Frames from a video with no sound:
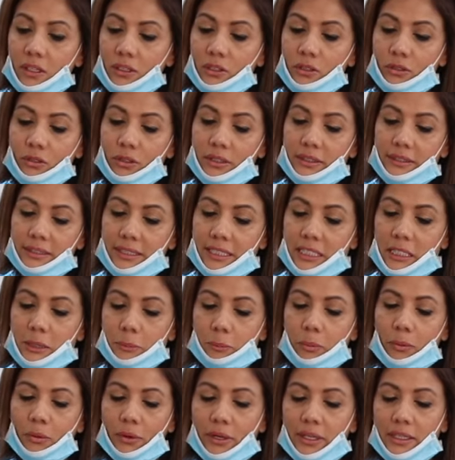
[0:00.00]
You know, at
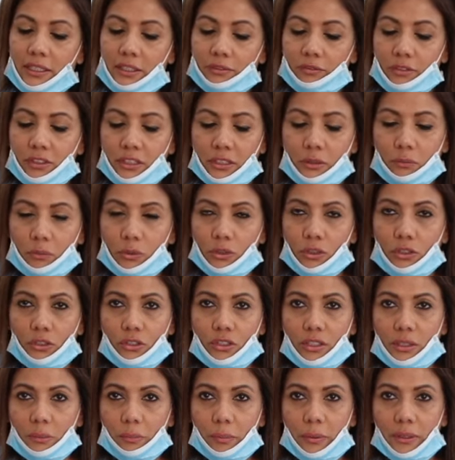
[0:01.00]
this point, if you didn't want to
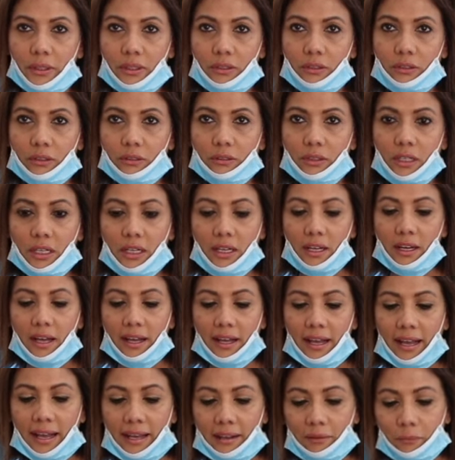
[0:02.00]
use the peel,
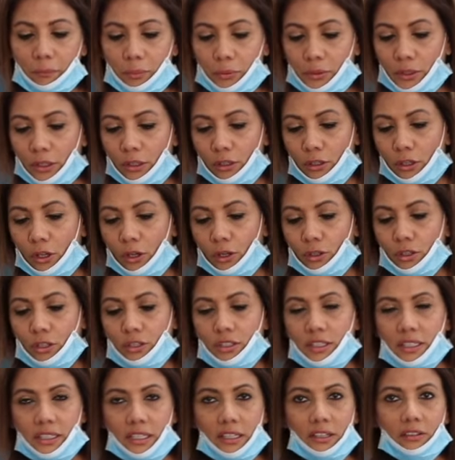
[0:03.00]
put a load
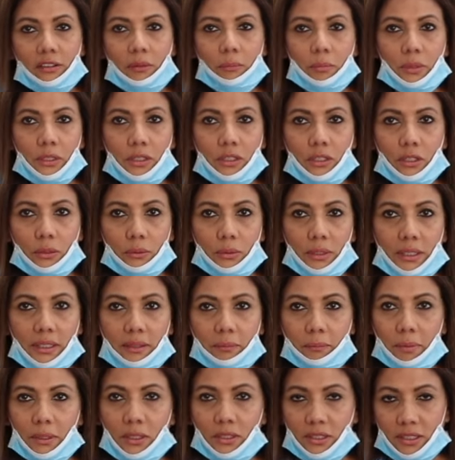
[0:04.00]
of serum into
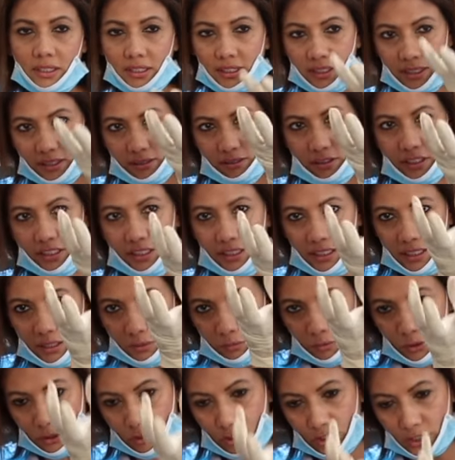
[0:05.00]
it because the, the
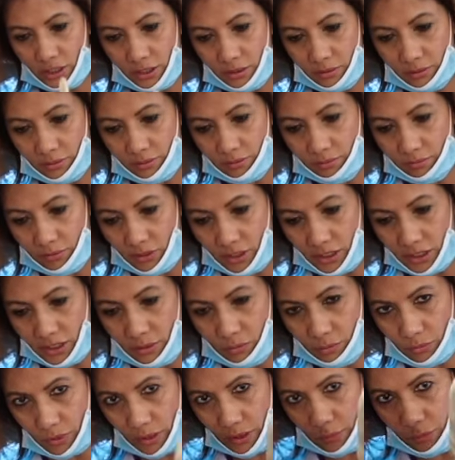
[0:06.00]
skin will just
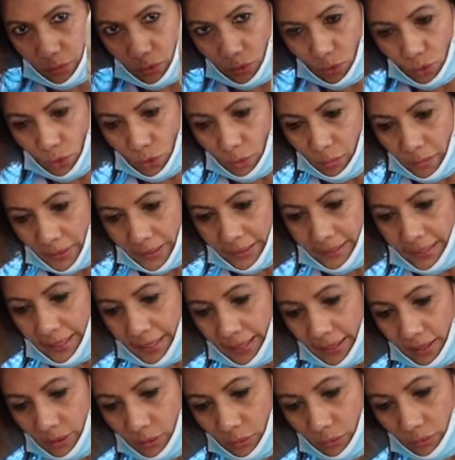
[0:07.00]
just absorb it
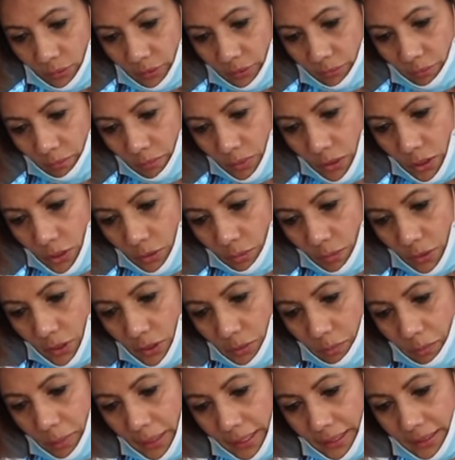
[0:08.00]
down much
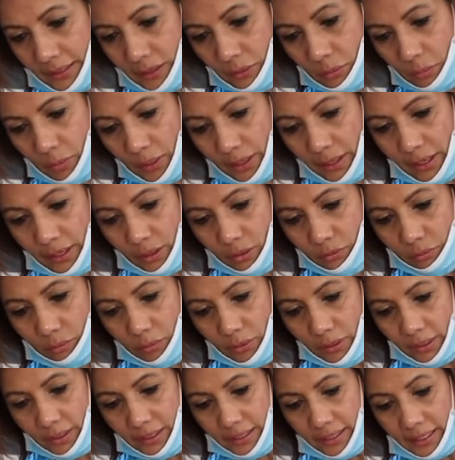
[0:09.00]
much better way of
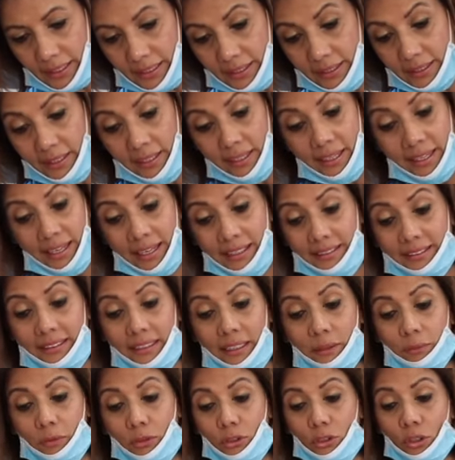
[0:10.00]
working and
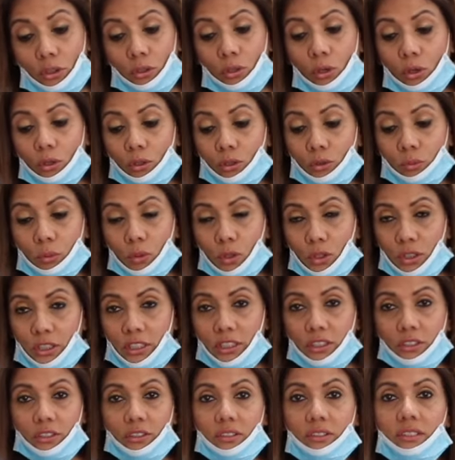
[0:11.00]
then with your cold water
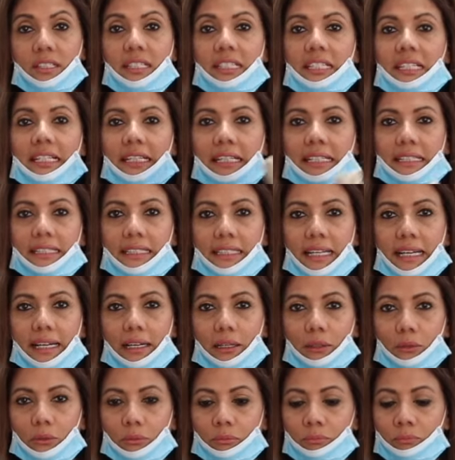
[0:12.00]
you're going to seal it
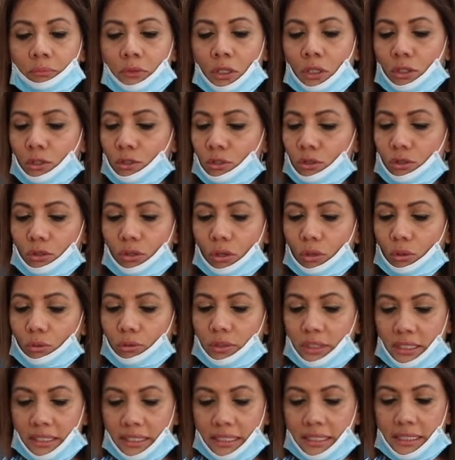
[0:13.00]
down
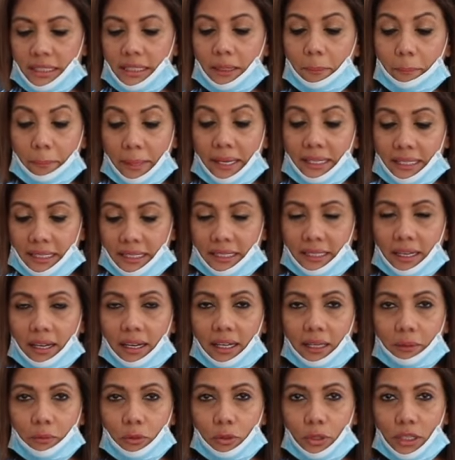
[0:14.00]
so this is the best
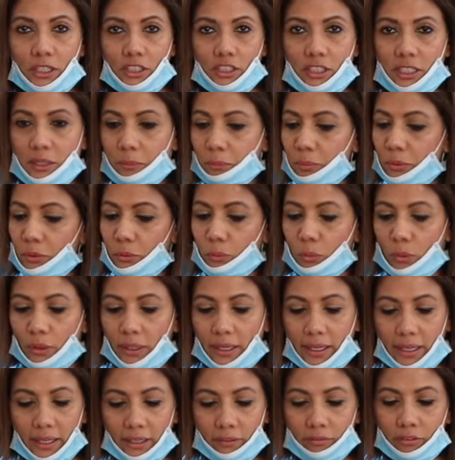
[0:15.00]
time to actually put
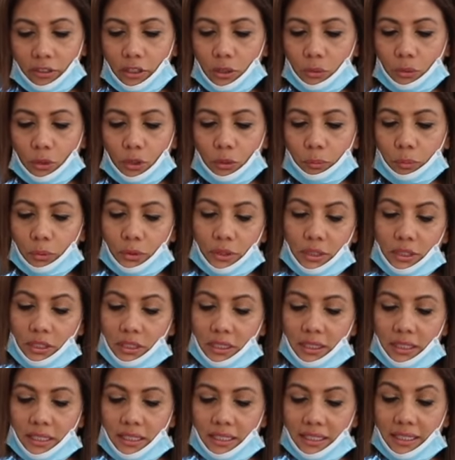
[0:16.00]
whatever you want to put
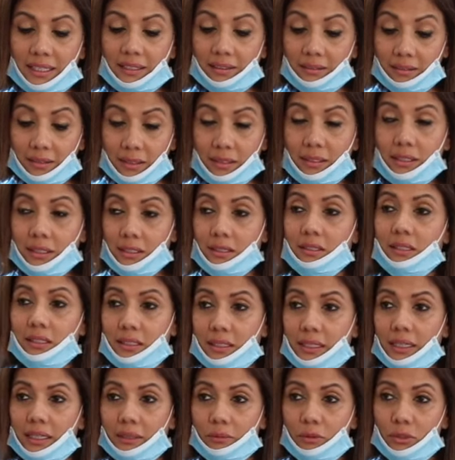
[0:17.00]
into the skin this is the
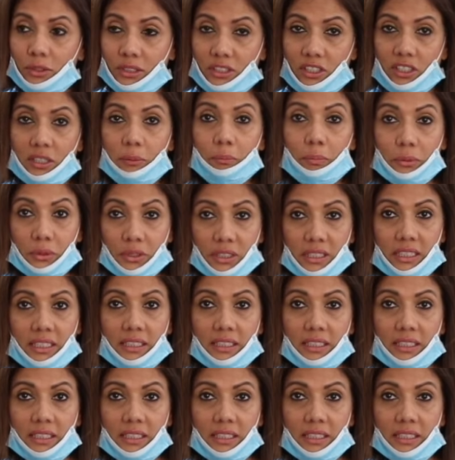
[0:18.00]
time to actually put